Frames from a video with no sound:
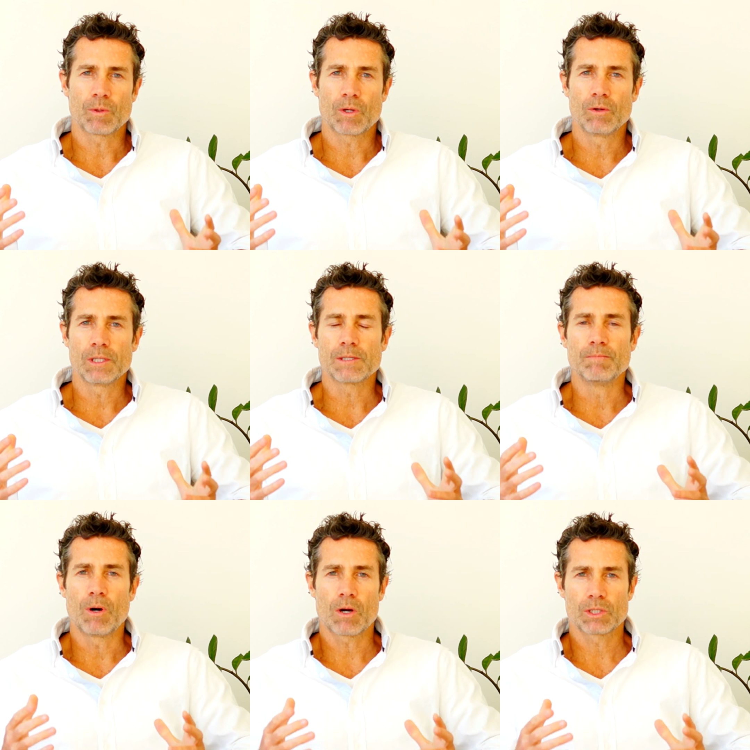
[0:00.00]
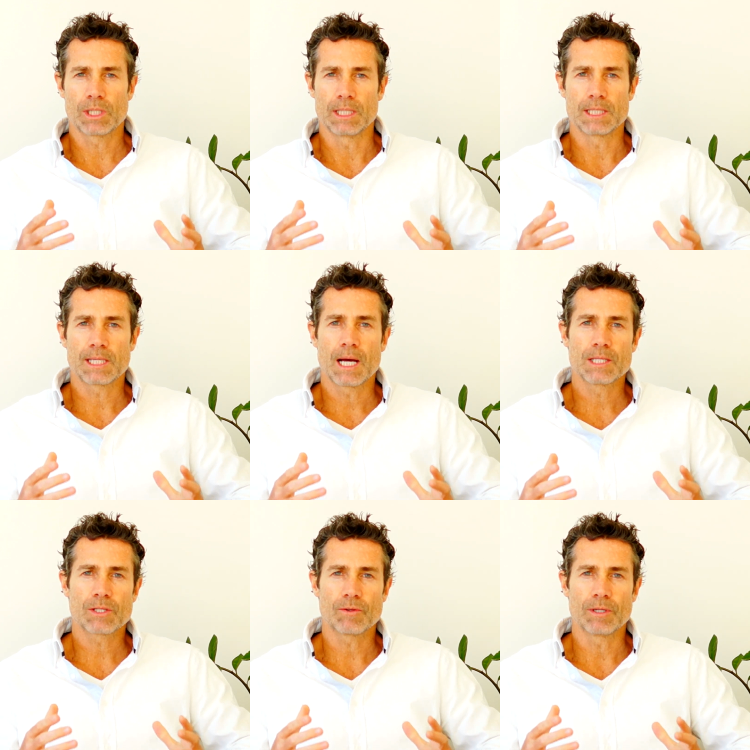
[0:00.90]
We call this moksha in
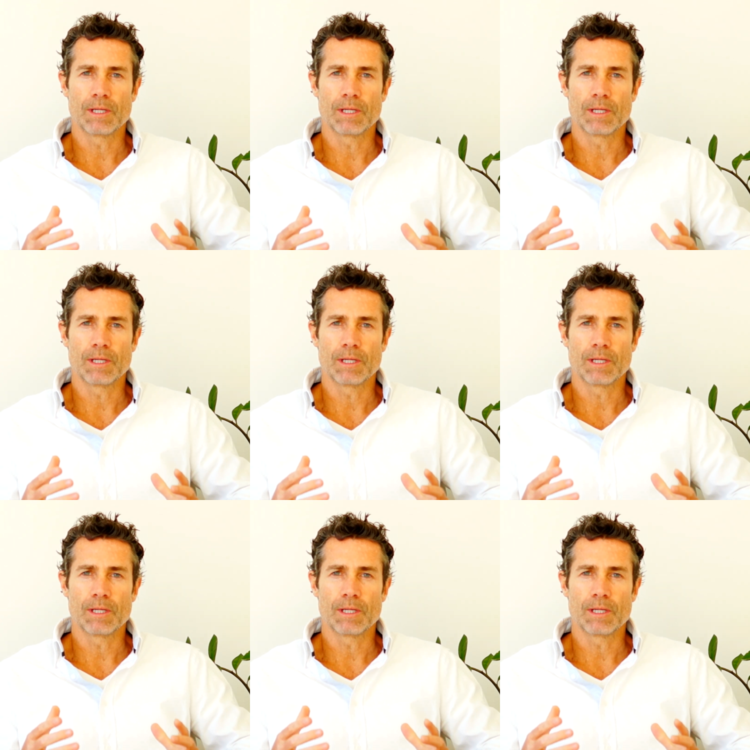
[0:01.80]
Sanskrit.